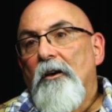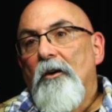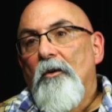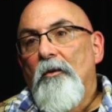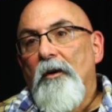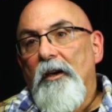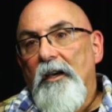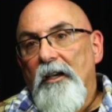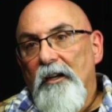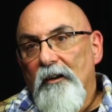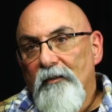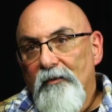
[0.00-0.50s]

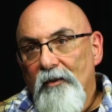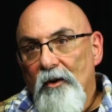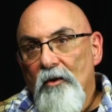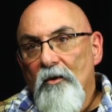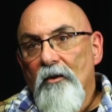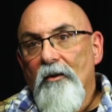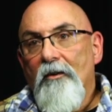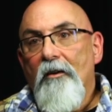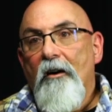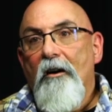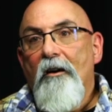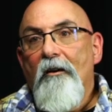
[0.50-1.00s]
we get a
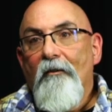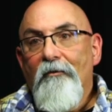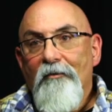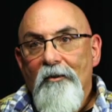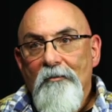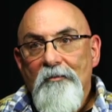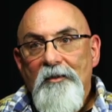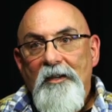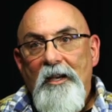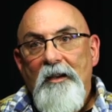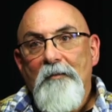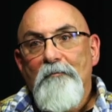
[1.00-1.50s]
phone call
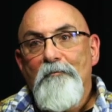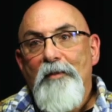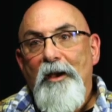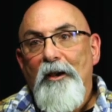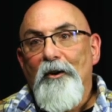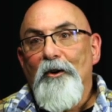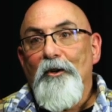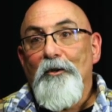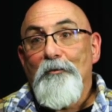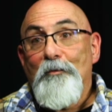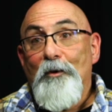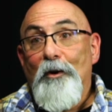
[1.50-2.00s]
from St.
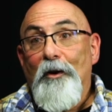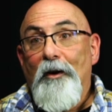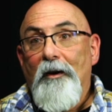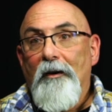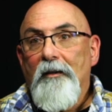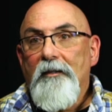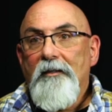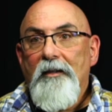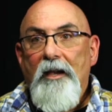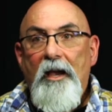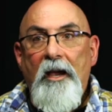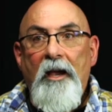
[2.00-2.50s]

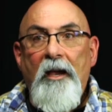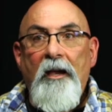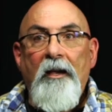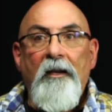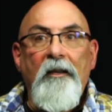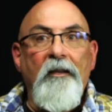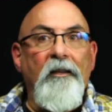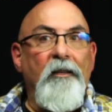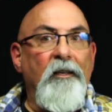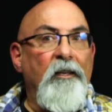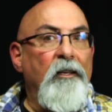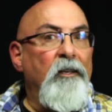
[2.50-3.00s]
Petersburg
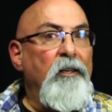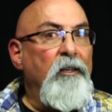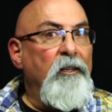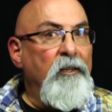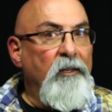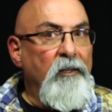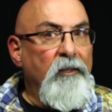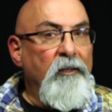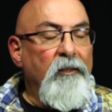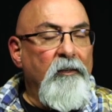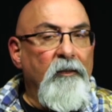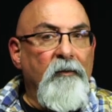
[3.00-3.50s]
saying,
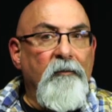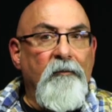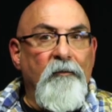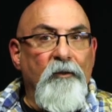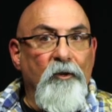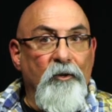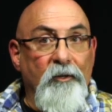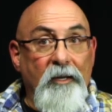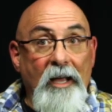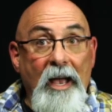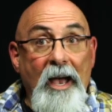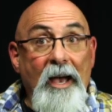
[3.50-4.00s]

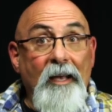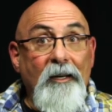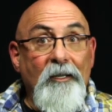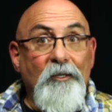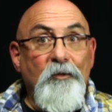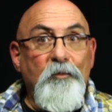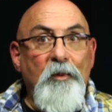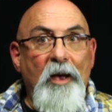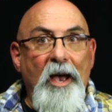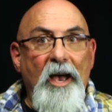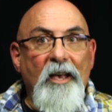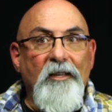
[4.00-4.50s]
your dad
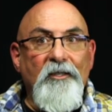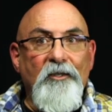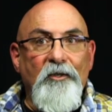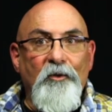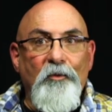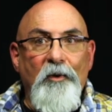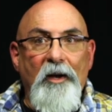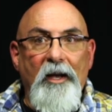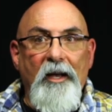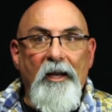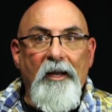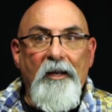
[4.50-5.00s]
has passed
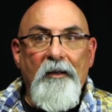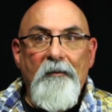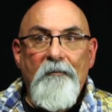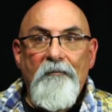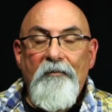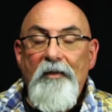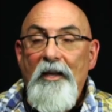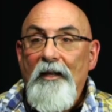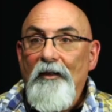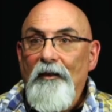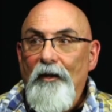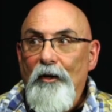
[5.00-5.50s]
away.
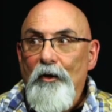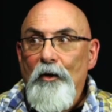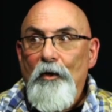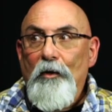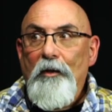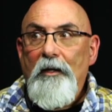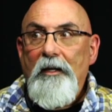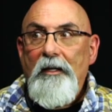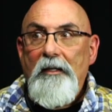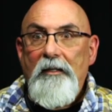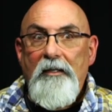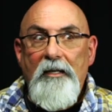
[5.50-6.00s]
They
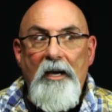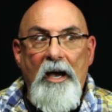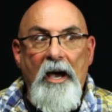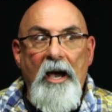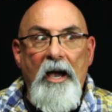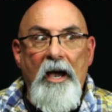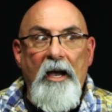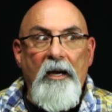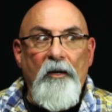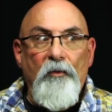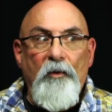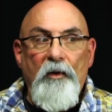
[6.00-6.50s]
literally
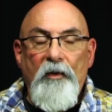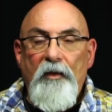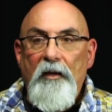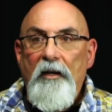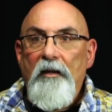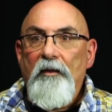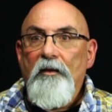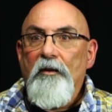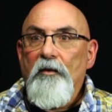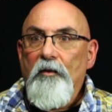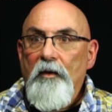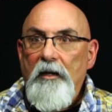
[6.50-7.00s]
died
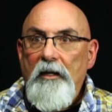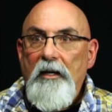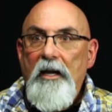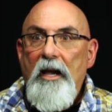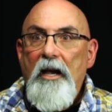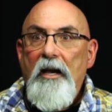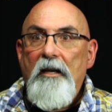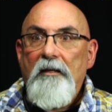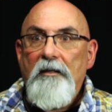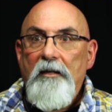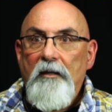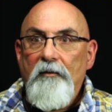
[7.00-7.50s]
within 3
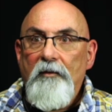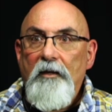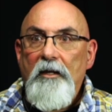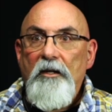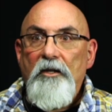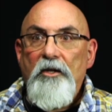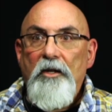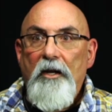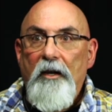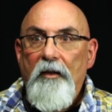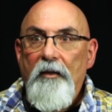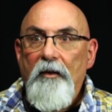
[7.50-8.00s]
days of
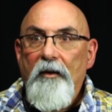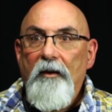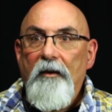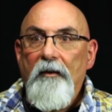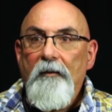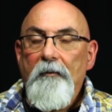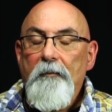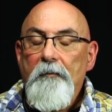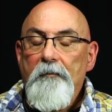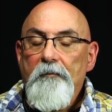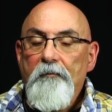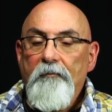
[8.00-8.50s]
each other.
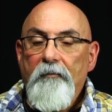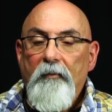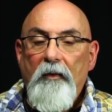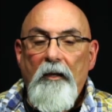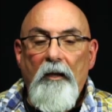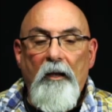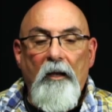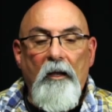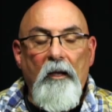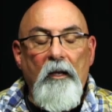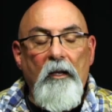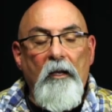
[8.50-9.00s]

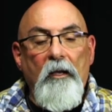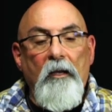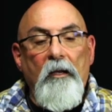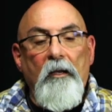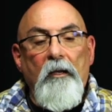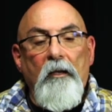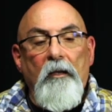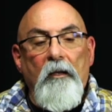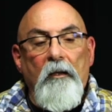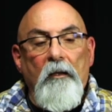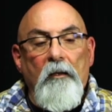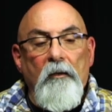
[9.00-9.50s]

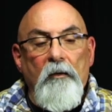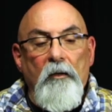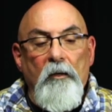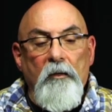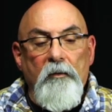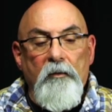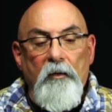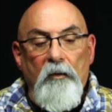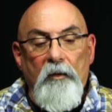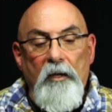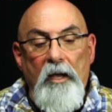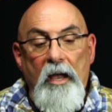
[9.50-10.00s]

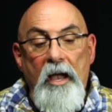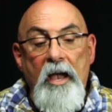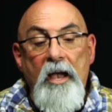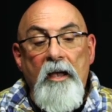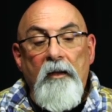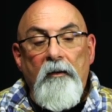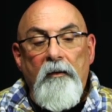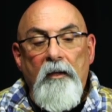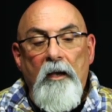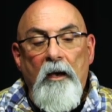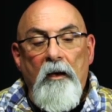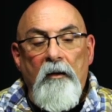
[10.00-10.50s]
So the
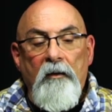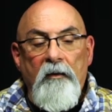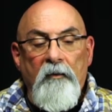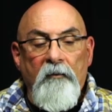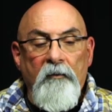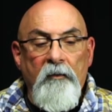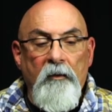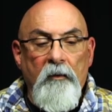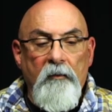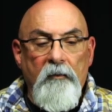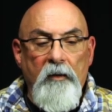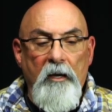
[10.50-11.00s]
aunt down
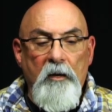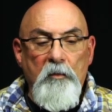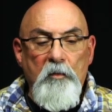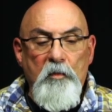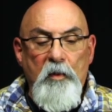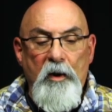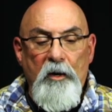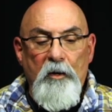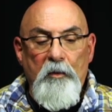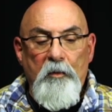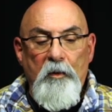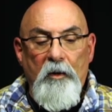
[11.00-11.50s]
in St.
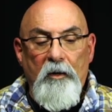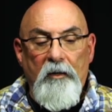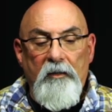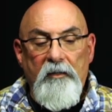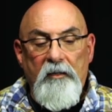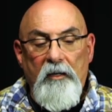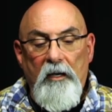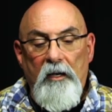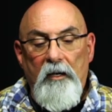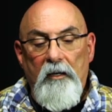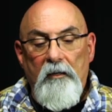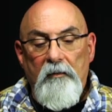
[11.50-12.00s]
Petersburg
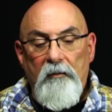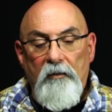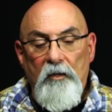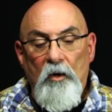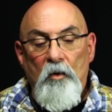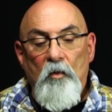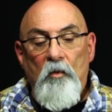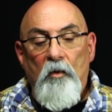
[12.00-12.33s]
says, don't